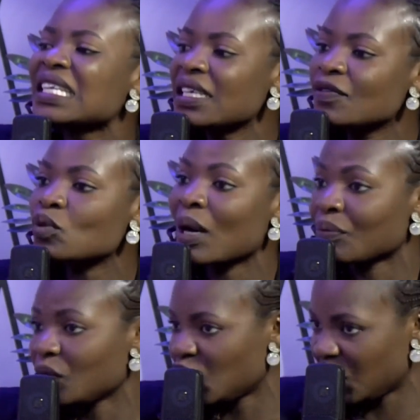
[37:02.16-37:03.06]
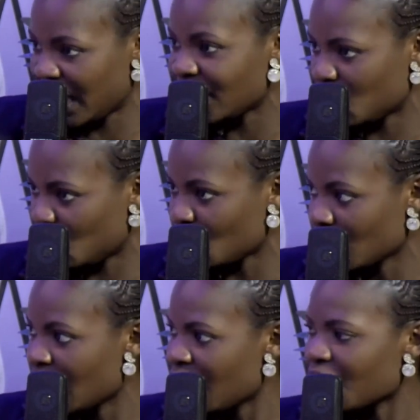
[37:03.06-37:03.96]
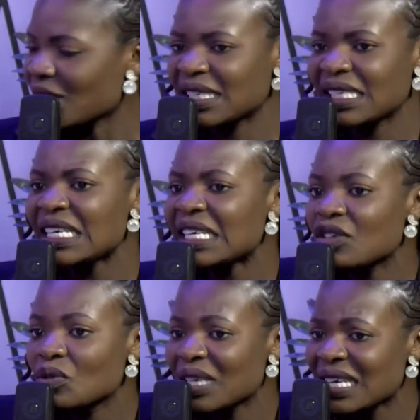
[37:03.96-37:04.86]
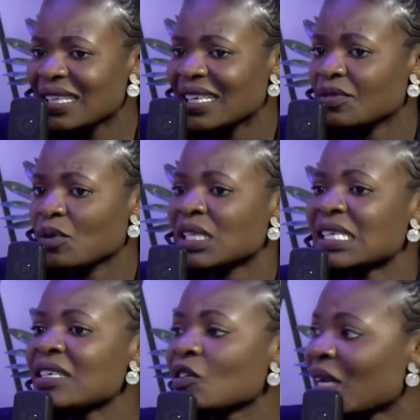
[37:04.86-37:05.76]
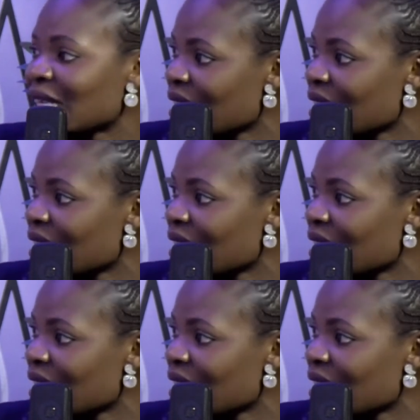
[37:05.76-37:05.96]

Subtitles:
live to appreciate you for seeing uniqueness, for seeing